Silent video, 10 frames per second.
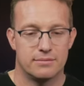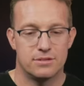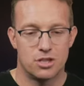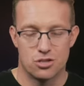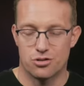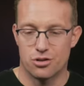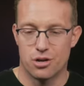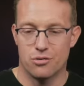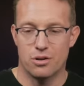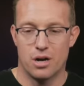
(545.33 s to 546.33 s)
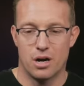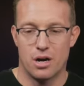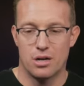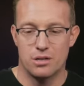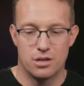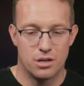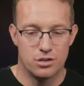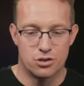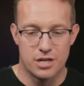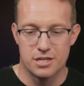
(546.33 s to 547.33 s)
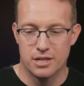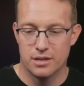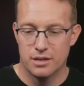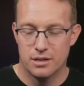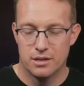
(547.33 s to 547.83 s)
Justin Trudeau dressing